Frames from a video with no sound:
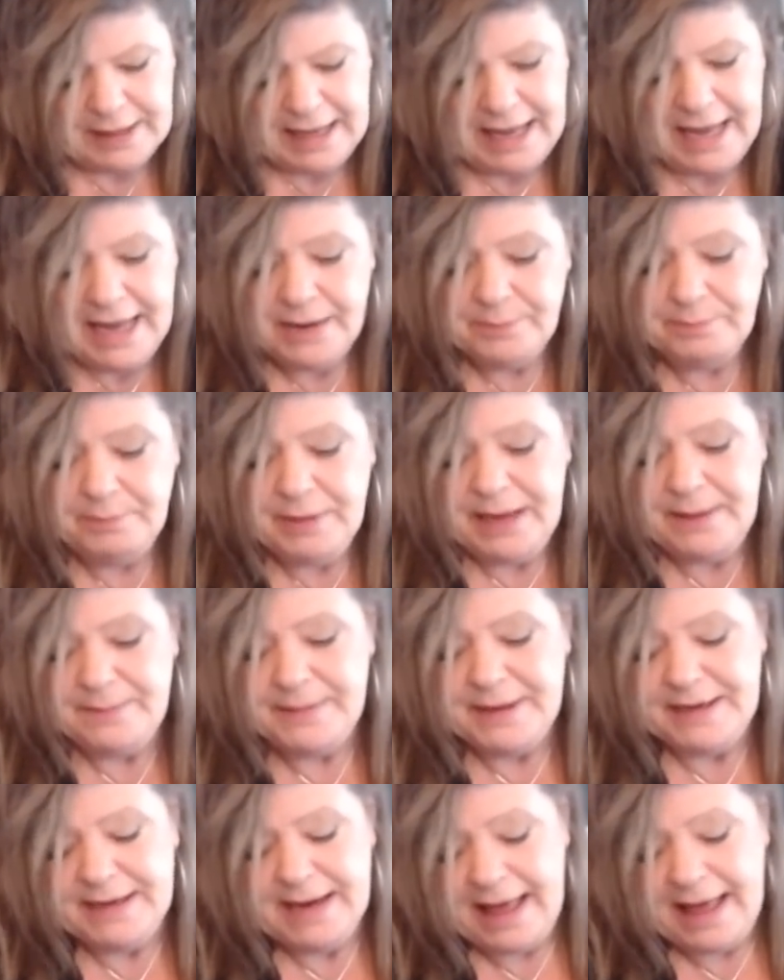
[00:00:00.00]
and
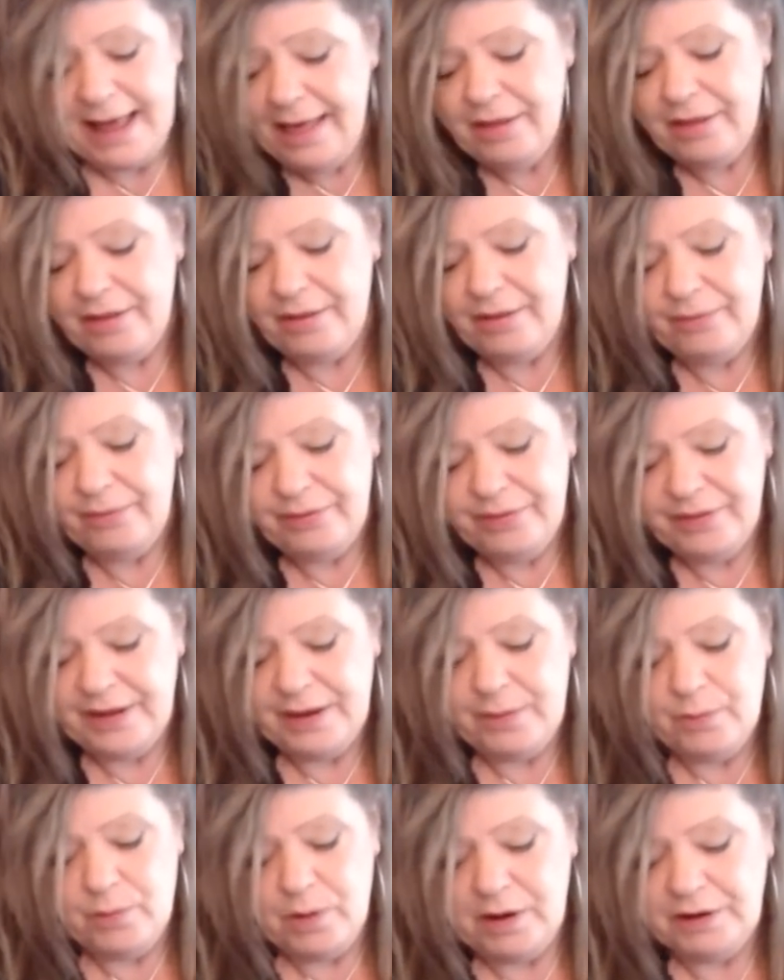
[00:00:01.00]
maybe now
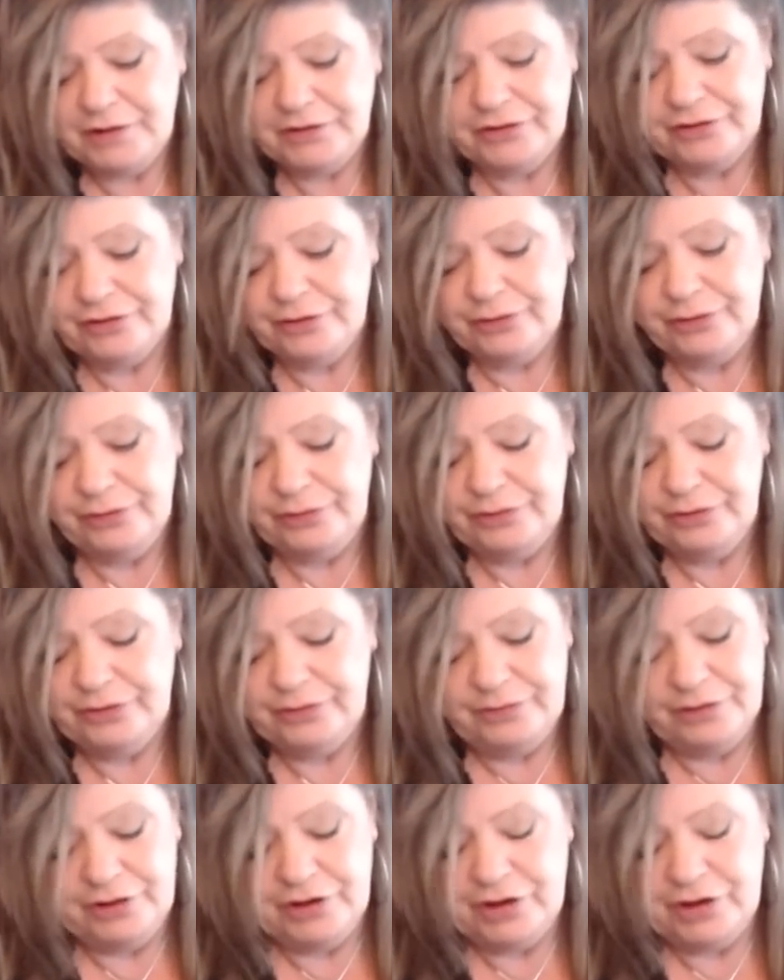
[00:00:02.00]
they want to